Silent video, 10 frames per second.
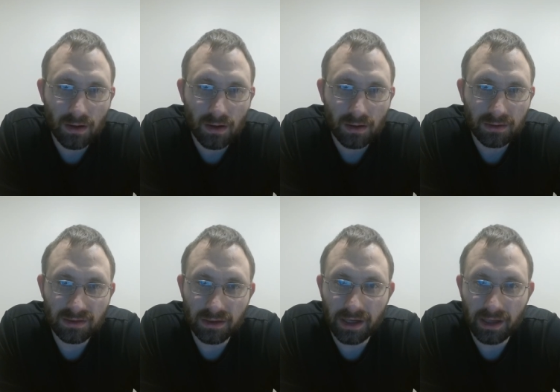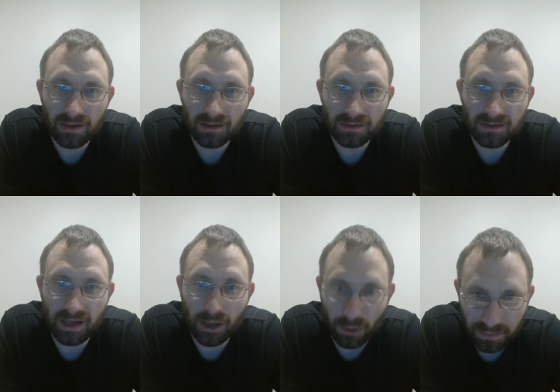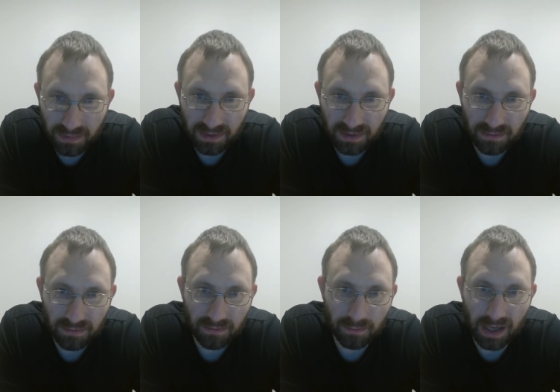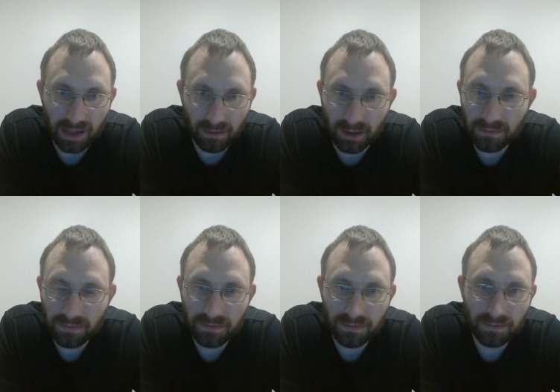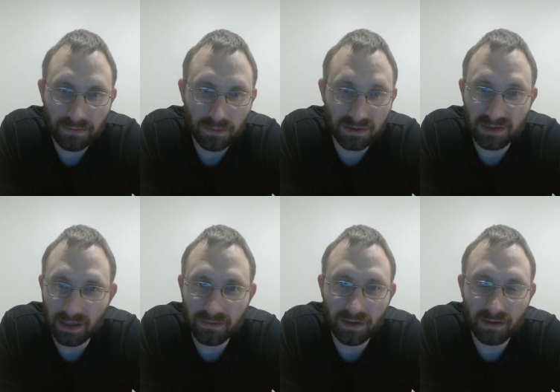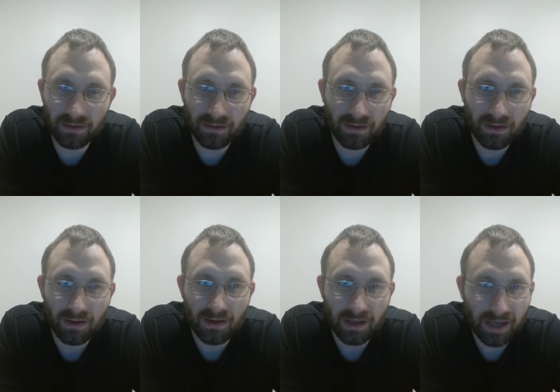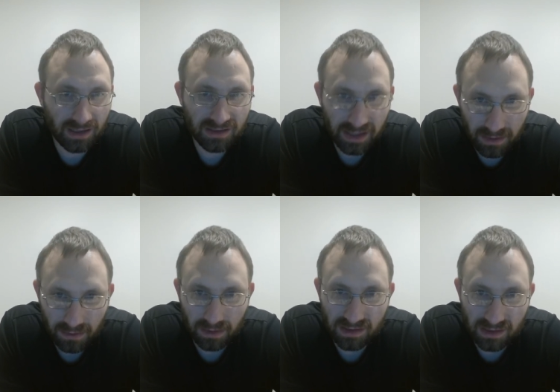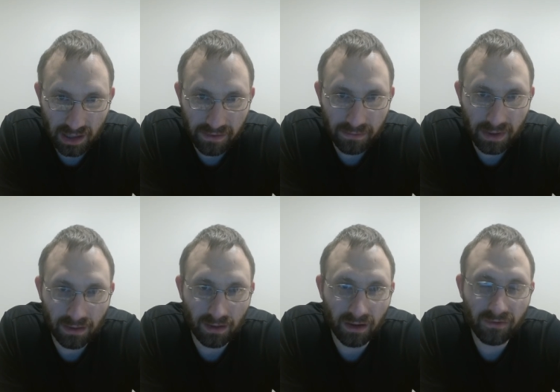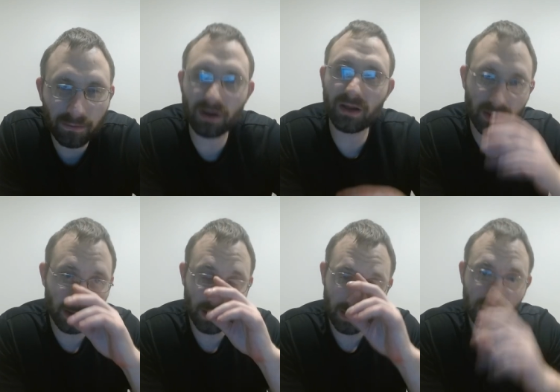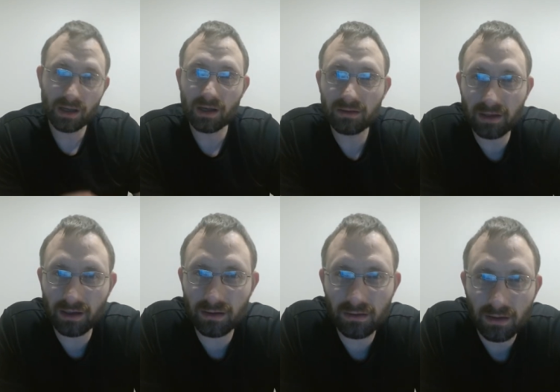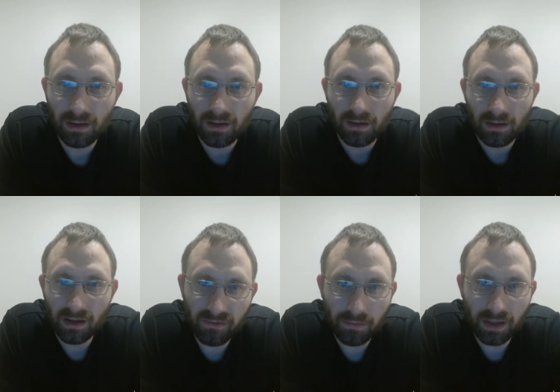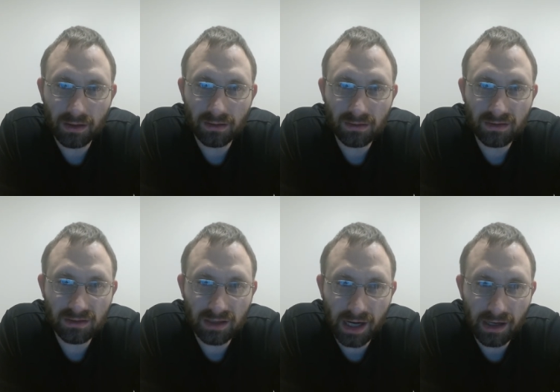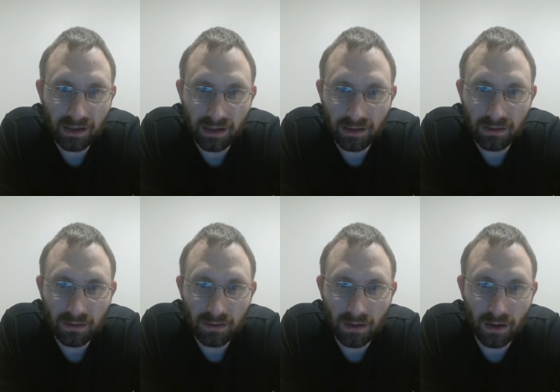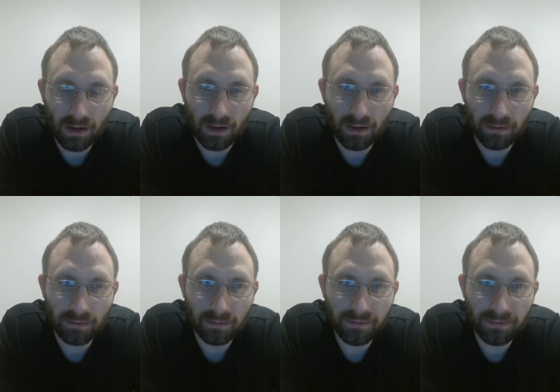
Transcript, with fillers: site has helped my life or saved it. Can't say it really saved my life, but it did give me an understanding of